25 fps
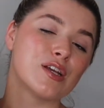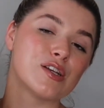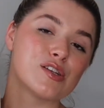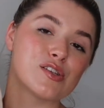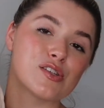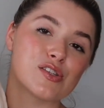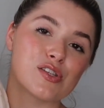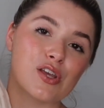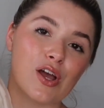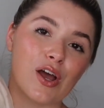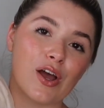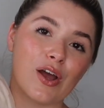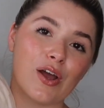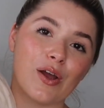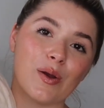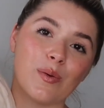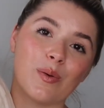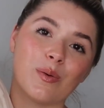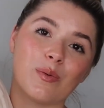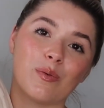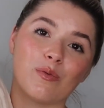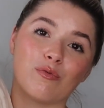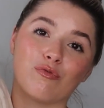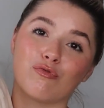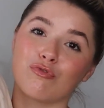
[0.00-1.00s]

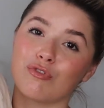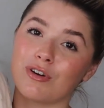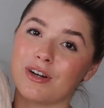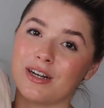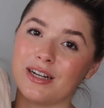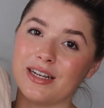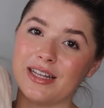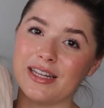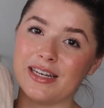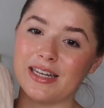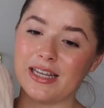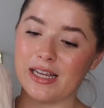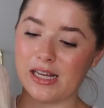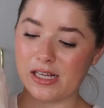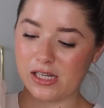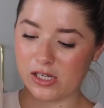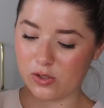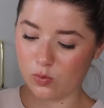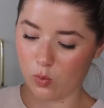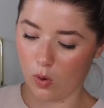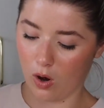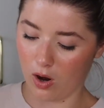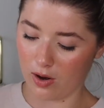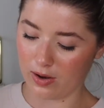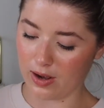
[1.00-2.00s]
So really
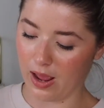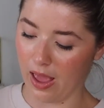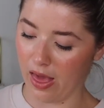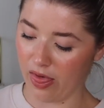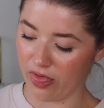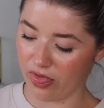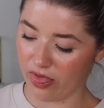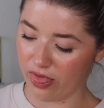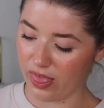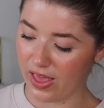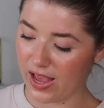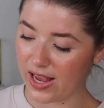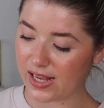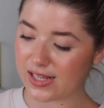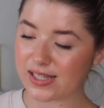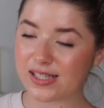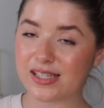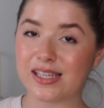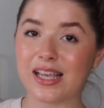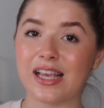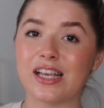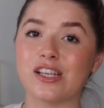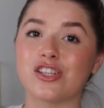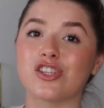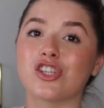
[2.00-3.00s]
needed one. And
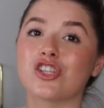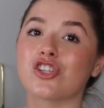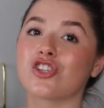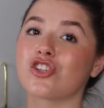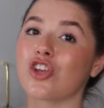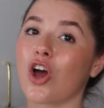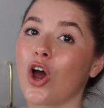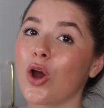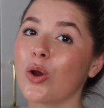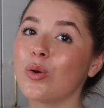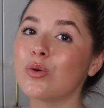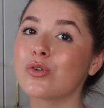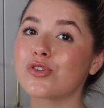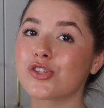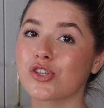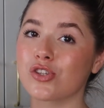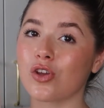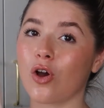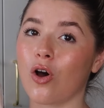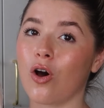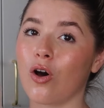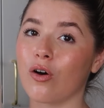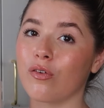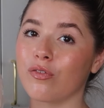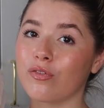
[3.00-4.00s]
this is so
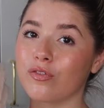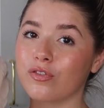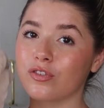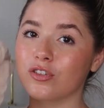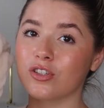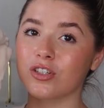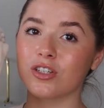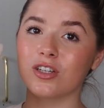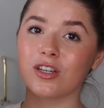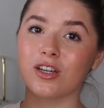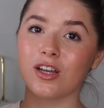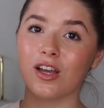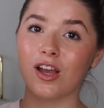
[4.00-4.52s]
soft.